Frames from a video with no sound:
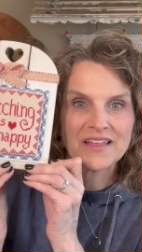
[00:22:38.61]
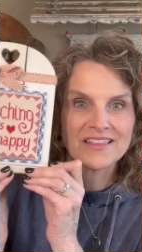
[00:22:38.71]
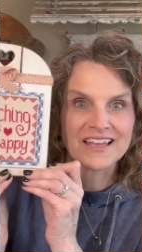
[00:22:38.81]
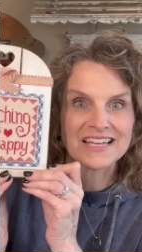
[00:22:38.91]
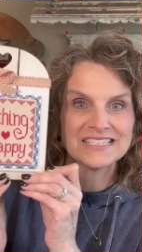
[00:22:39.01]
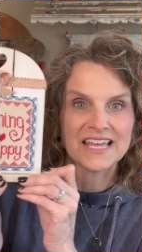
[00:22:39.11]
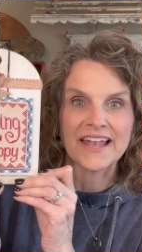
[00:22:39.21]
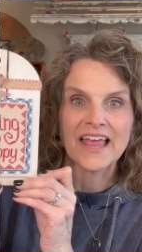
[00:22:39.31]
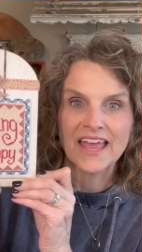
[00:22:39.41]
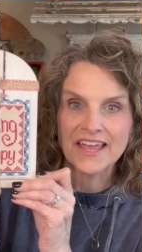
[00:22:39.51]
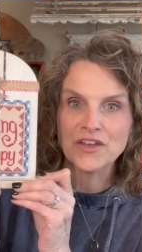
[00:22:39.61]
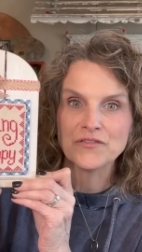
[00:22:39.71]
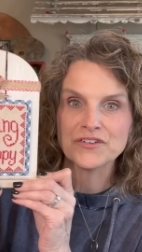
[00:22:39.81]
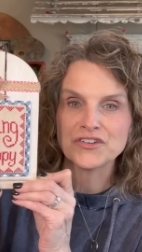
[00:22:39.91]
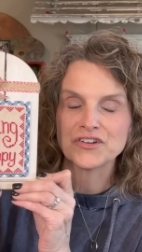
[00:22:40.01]
Like I said, head
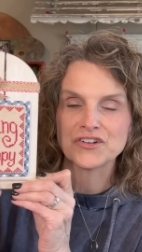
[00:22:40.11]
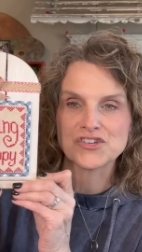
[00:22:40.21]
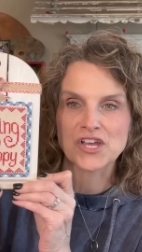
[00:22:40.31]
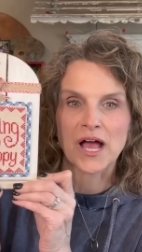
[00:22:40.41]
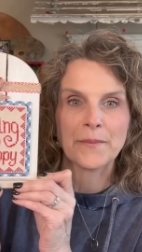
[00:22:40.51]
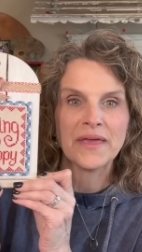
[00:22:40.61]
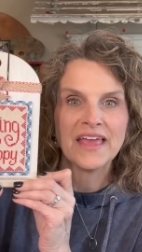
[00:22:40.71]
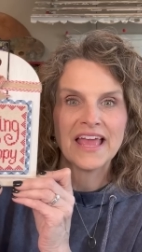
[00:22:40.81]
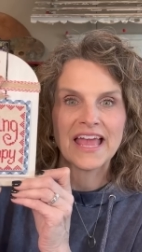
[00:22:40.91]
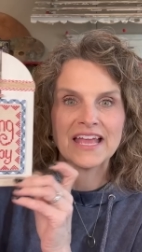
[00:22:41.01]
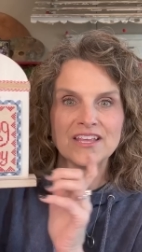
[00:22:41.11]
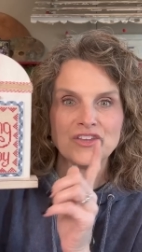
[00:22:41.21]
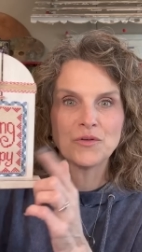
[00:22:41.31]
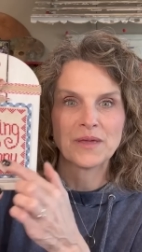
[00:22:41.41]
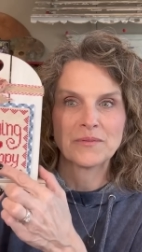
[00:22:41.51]
over to her shop and
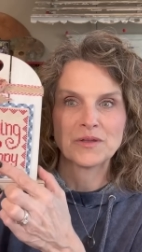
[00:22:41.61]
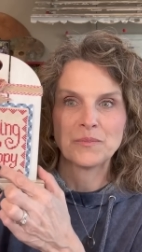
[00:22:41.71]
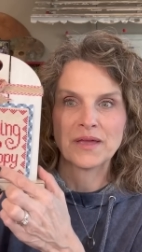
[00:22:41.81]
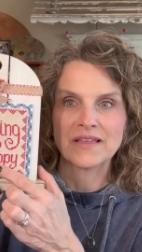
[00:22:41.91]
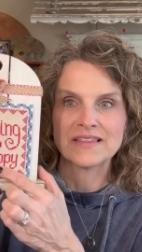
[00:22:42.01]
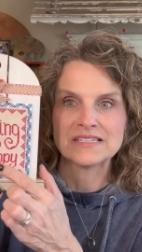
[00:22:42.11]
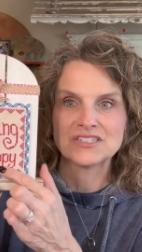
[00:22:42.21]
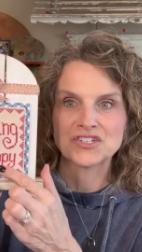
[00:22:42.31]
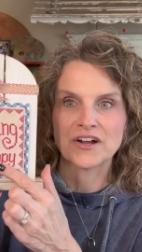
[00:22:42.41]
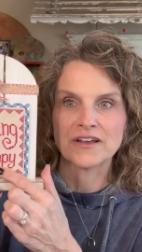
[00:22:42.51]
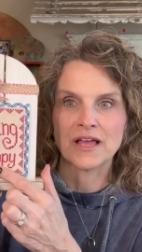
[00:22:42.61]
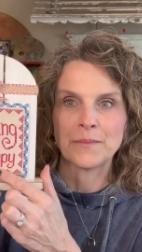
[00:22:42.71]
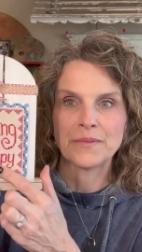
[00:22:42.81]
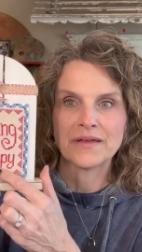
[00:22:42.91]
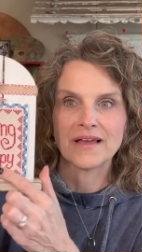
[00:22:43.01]
you'll be able to pick this chart
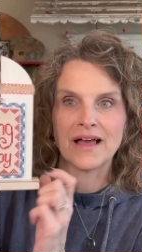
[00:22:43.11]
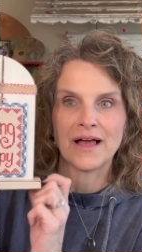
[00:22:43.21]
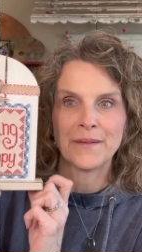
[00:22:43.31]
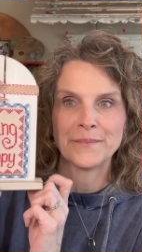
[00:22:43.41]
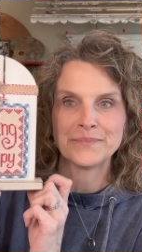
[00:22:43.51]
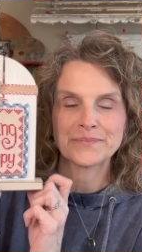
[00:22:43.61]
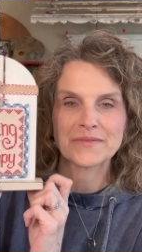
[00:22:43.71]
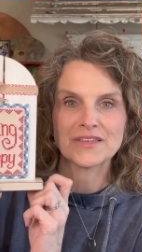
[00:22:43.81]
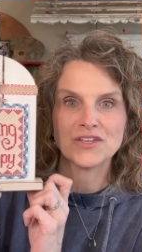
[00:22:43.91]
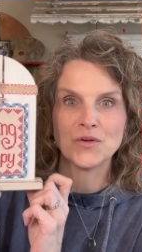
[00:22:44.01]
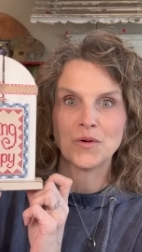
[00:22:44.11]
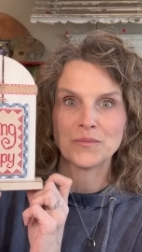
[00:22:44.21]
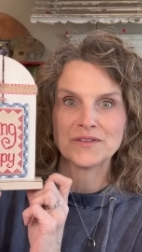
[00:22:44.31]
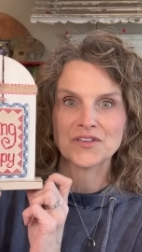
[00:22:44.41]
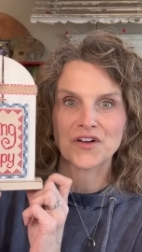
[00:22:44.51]
up. You won't
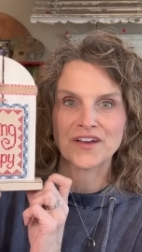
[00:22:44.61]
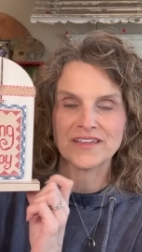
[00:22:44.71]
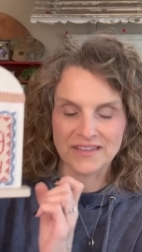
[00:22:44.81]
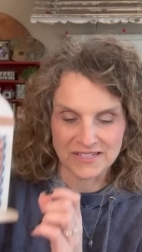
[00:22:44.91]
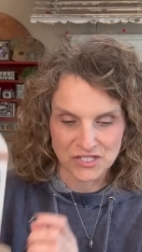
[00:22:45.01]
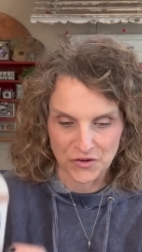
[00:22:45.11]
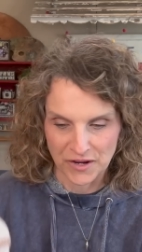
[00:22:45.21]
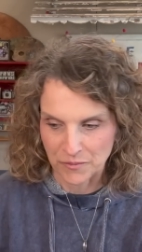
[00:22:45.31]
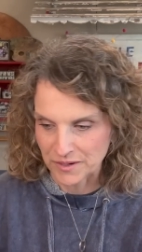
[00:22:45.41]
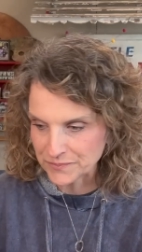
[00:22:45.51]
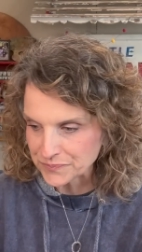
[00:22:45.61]
be sorry. It's a great one.